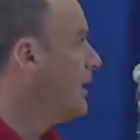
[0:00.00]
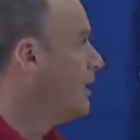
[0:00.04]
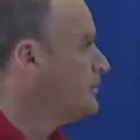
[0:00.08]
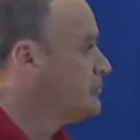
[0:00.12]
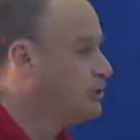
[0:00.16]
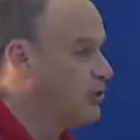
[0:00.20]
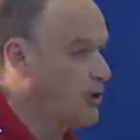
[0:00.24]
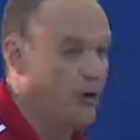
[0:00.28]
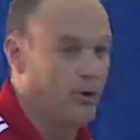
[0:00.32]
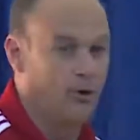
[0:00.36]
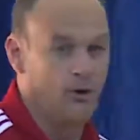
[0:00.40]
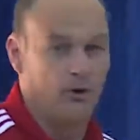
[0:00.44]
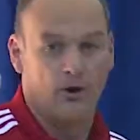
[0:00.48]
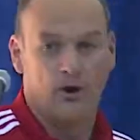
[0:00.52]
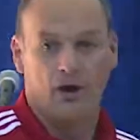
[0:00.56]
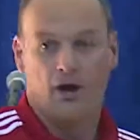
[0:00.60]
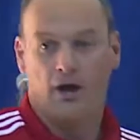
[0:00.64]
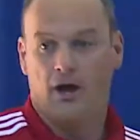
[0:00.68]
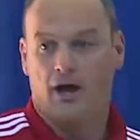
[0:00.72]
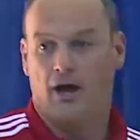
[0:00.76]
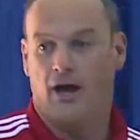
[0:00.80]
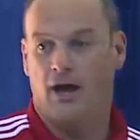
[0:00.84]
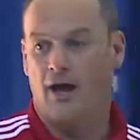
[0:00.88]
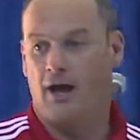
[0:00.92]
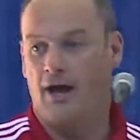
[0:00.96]
So
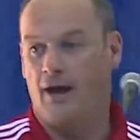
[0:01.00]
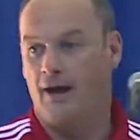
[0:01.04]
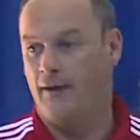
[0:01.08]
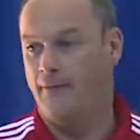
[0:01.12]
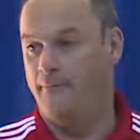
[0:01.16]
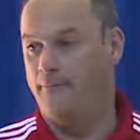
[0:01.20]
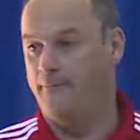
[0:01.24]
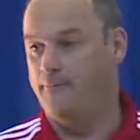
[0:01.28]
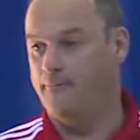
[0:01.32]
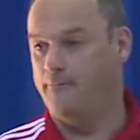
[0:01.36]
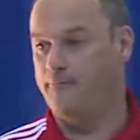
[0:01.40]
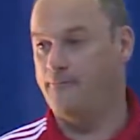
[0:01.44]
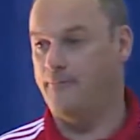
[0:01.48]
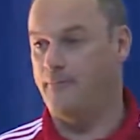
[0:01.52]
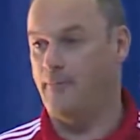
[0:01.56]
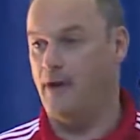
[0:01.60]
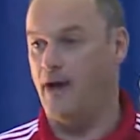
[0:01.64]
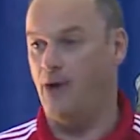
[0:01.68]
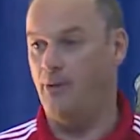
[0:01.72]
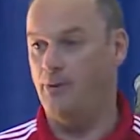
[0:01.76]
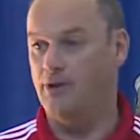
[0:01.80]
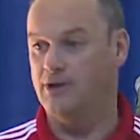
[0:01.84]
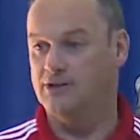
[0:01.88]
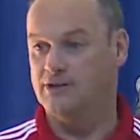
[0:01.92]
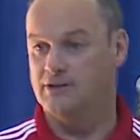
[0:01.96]
I
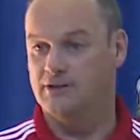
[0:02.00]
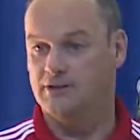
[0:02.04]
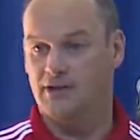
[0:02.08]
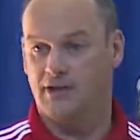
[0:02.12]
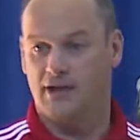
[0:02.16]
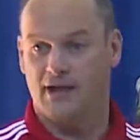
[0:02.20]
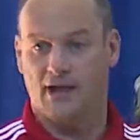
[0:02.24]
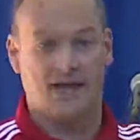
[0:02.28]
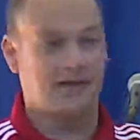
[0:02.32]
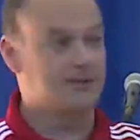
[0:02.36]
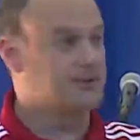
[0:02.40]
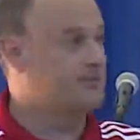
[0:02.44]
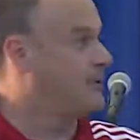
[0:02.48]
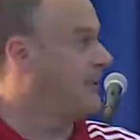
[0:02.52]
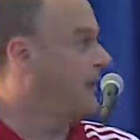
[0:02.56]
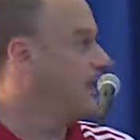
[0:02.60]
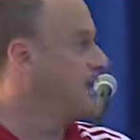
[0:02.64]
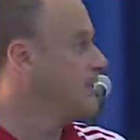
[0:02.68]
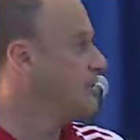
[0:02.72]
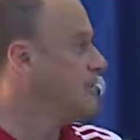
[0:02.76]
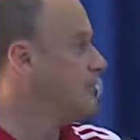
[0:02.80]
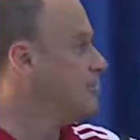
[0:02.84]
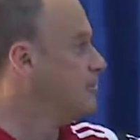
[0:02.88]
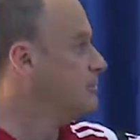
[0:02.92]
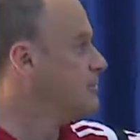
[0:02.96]
will explain
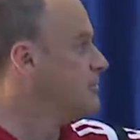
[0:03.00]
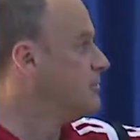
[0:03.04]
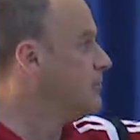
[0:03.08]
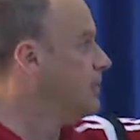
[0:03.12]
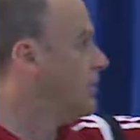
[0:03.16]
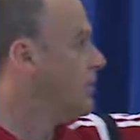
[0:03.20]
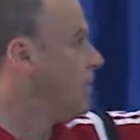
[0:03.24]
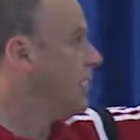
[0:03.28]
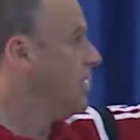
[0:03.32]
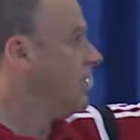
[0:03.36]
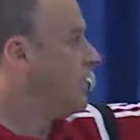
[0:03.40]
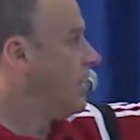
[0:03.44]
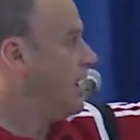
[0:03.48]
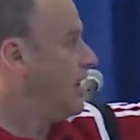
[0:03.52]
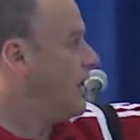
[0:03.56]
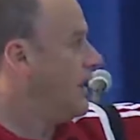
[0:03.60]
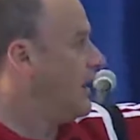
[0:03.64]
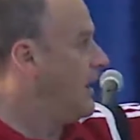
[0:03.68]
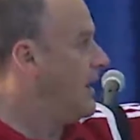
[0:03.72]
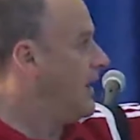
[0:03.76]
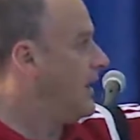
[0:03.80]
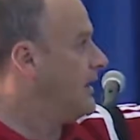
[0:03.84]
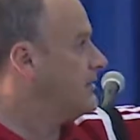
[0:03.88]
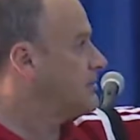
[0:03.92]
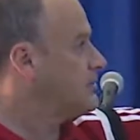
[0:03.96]
you
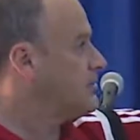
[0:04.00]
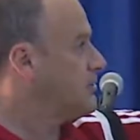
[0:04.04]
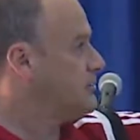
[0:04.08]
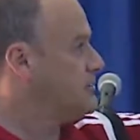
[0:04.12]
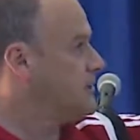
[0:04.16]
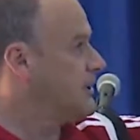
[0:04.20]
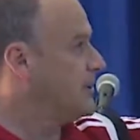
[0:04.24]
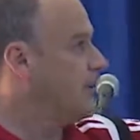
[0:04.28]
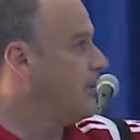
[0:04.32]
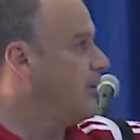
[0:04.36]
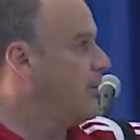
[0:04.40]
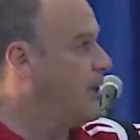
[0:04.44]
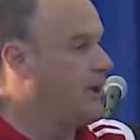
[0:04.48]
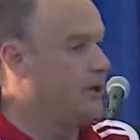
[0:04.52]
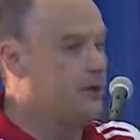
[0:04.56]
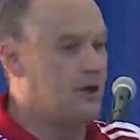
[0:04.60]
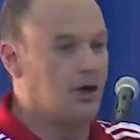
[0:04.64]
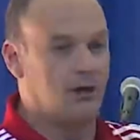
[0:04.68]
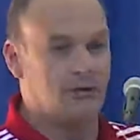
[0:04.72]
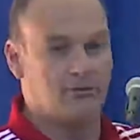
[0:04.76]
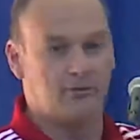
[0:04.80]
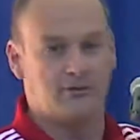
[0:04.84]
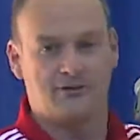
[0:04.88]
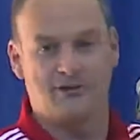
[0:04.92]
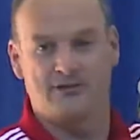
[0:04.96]
something about
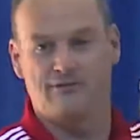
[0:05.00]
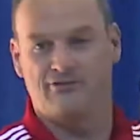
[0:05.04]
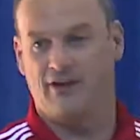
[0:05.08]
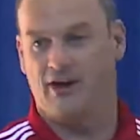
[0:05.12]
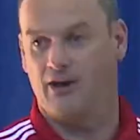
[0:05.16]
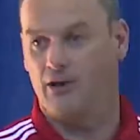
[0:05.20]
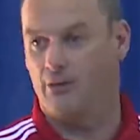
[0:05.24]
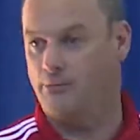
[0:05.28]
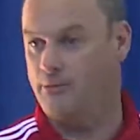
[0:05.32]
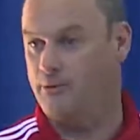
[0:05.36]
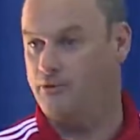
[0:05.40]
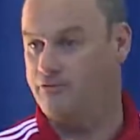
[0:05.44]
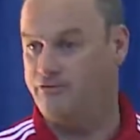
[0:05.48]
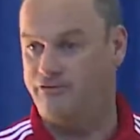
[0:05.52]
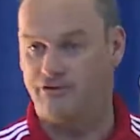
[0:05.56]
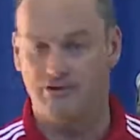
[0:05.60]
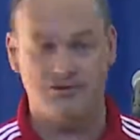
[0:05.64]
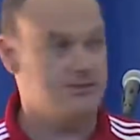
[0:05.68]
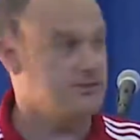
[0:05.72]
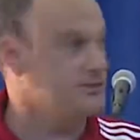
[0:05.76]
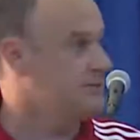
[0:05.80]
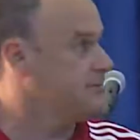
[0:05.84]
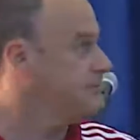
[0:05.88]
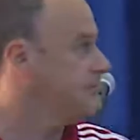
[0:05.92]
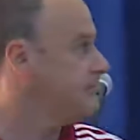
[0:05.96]
our development
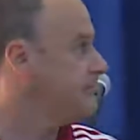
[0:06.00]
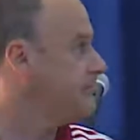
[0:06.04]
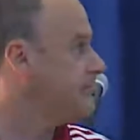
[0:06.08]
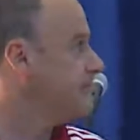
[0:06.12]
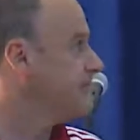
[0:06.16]
vision.